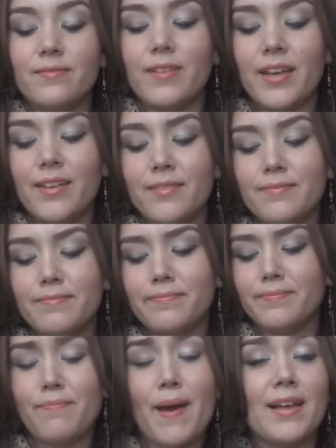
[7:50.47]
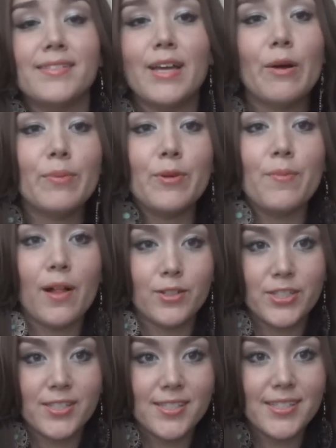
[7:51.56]
like pastel blue
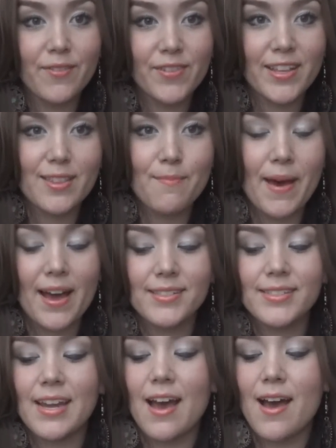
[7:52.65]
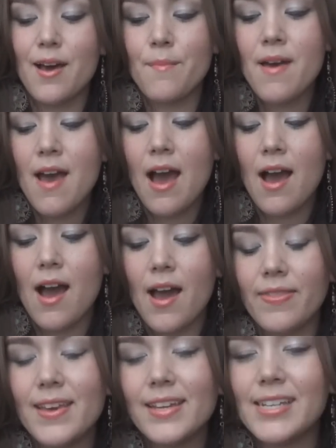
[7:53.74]
polish. This is definitely the best. Um,
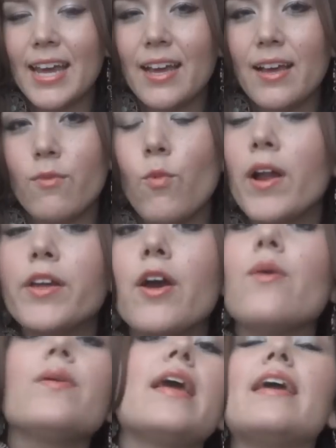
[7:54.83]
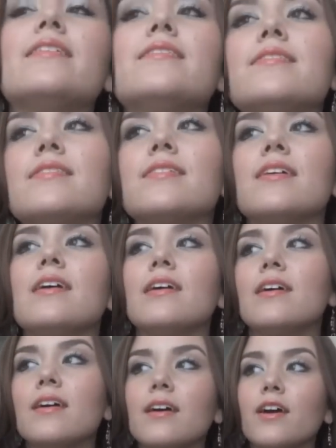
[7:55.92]
I think it take one coat is
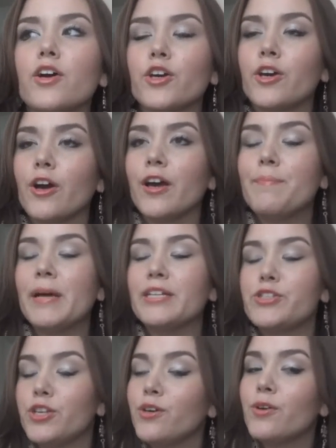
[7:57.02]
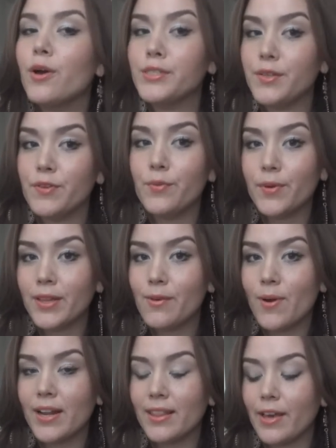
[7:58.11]
good, but two coats if you really
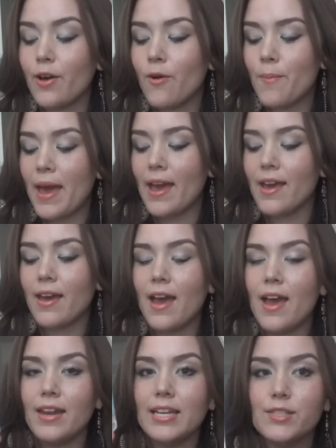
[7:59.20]
want it like opaque. And